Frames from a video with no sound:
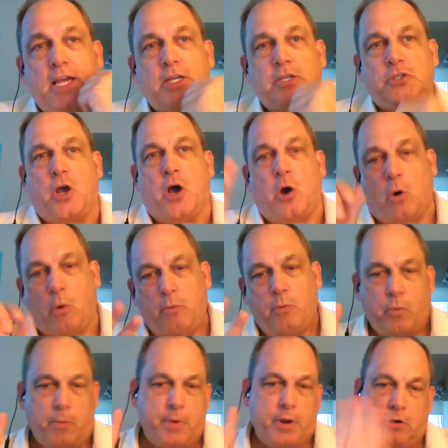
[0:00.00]
So
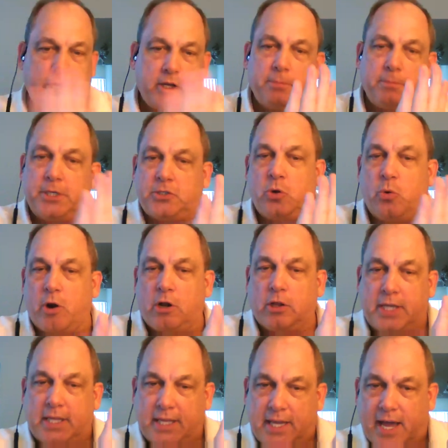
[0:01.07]
when we are a little bit too
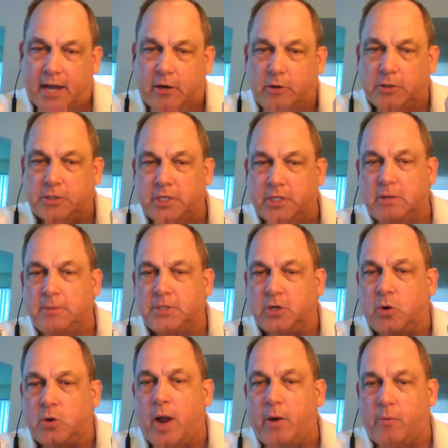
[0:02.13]
early, the ecosystem isn't
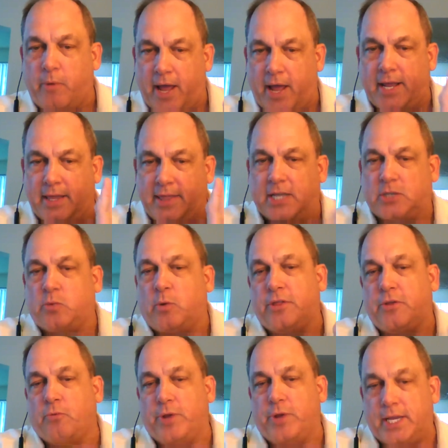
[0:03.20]
quite ready, and that's one of
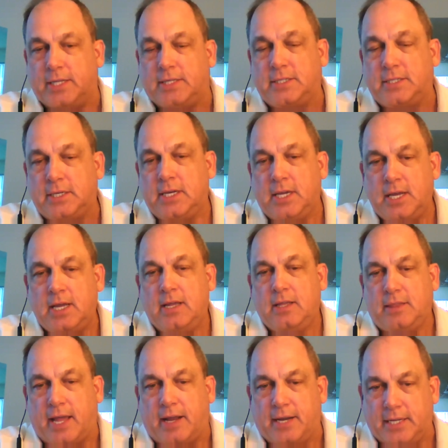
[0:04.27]
the reads
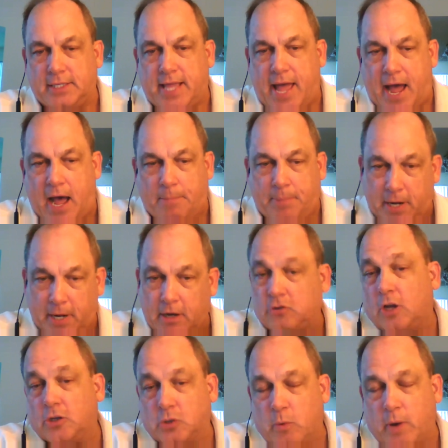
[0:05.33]
that needs to happen, and it's
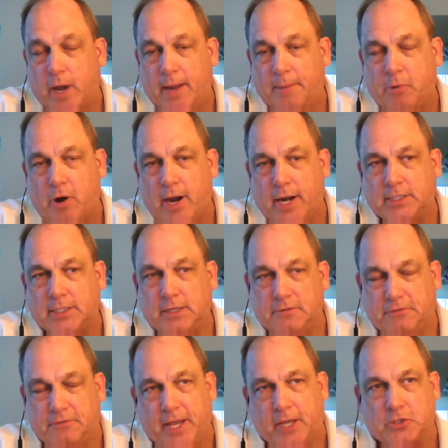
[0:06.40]
also why products can
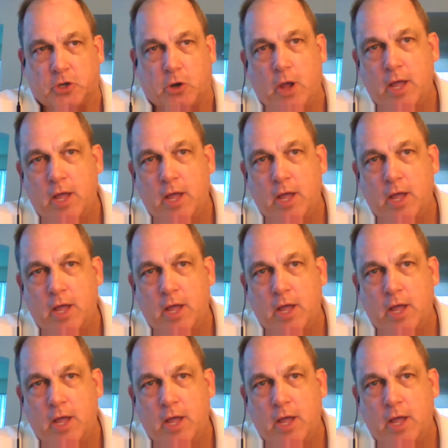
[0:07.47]
fail. So